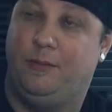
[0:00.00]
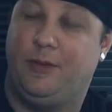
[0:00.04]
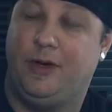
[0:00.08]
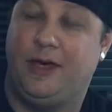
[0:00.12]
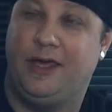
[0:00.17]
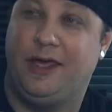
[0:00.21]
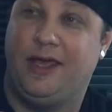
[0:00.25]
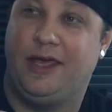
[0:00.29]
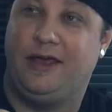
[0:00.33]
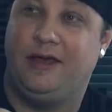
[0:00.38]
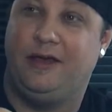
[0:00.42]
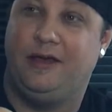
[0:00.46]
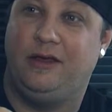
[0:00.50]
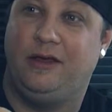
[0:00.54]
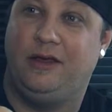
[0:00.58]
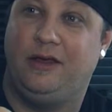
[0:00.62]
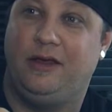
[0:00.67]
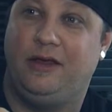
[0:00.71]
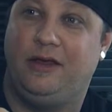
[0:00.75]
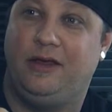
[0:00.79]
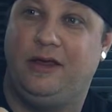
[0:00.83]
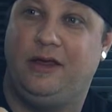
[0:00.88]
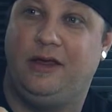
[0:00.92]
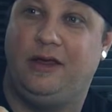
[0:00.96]
My
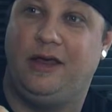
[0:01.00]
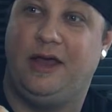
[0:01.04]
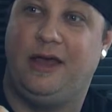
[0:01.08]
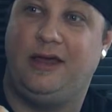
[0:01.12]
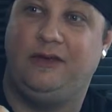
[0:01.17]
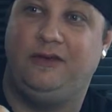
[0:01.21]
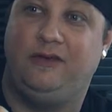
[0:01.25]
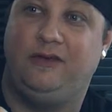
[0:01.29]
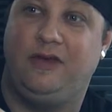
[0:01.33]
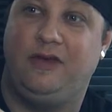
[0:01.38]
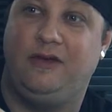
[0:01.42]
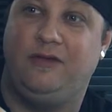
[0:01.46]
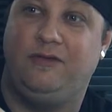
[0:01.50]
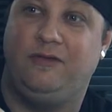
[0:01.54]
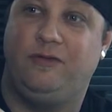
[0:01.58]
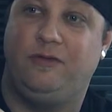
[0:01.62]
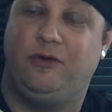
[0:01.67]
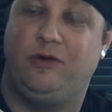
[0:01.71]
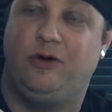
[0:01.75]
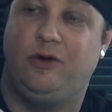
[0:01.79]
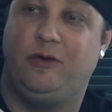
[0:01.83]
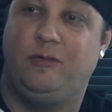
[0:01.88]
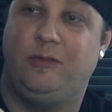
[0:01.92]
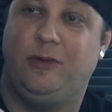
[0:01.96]
SF
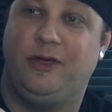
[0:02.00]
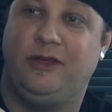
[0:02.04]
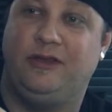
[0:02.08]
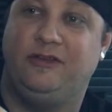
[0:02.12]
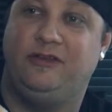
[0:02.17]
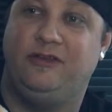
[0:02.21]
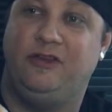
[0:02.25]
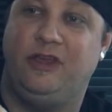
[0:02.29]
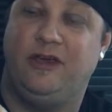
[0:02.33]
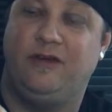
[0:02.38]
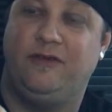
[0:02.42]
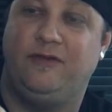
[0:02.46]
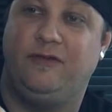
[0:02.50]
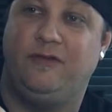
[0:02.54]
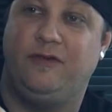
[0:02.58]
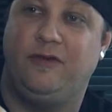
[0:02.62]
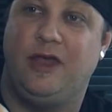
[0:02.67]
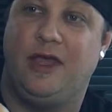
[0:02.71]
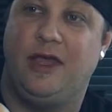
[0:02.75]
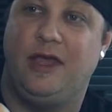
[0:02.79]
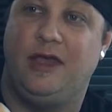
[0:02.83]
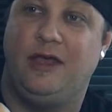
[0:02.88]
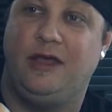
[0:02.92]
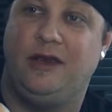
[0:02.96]
or my
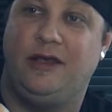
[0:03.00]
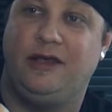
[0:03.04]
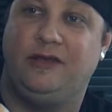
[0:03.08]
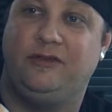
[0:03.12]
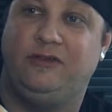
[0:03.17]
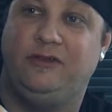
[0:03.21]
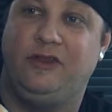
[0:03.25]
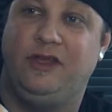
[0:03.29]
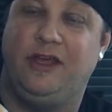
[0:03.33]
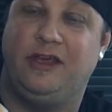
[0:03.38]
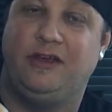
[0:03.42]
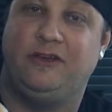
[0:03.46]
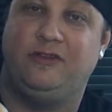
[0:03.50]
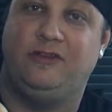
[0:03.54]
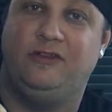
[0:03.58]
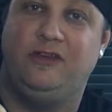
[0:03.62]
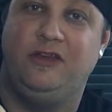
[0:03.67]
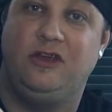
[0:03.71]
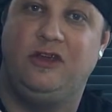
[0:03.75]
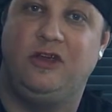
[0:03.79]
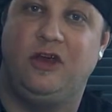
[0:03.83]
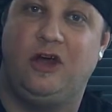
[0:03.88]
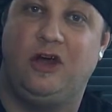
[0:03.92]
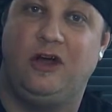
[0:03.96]
CF and
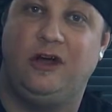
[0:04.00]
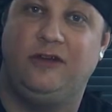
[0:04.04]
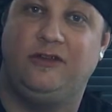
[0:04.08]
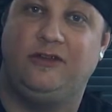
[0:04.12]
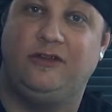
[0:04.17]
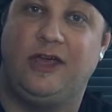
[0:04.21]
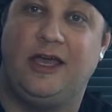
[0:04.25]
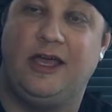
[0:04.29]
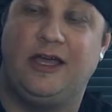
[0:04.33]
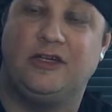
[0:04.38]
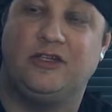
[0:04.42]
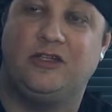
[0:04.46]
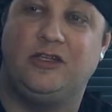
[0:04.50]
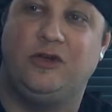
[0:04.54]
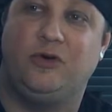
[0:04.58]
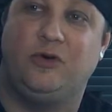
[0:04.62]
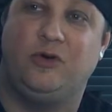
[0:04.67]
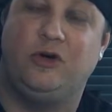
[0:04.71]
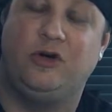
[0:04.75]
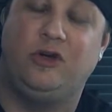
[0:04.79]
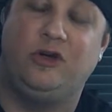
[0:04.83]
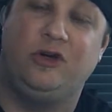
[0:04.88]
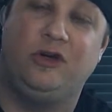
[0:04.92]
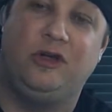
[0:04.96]
SDXC cards, I actually
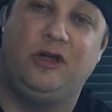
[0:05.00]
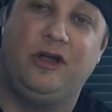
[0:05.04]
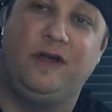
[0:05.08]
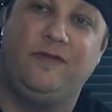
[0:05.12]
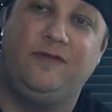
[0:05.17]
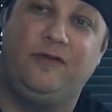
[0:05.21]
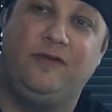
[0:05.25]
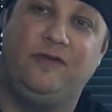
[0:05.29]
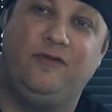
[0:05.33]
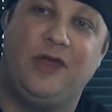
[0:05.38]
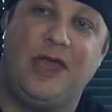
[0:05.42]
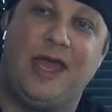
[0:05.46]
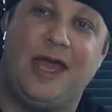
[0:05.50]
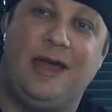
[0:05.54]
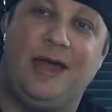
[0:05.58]
ordered off of